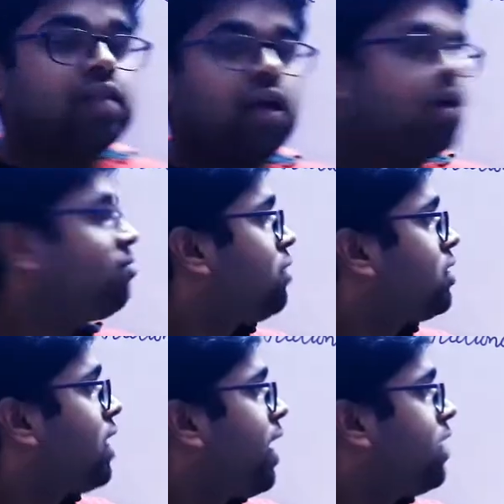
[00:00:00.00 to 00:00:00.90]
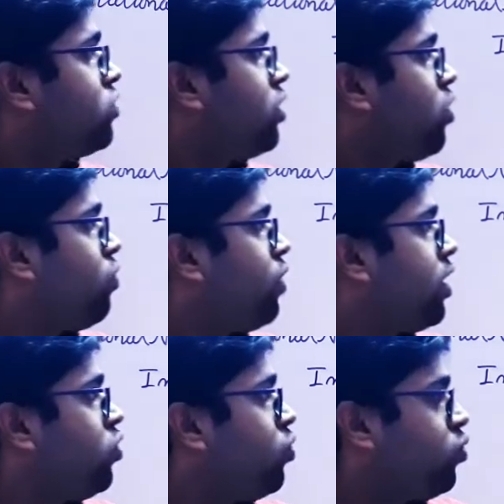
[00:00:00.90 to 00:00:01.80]
are numbers like 0, 1,
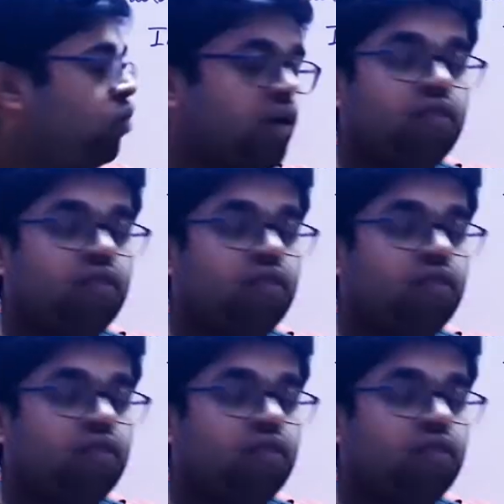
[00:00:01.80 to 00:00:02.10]
2, 3,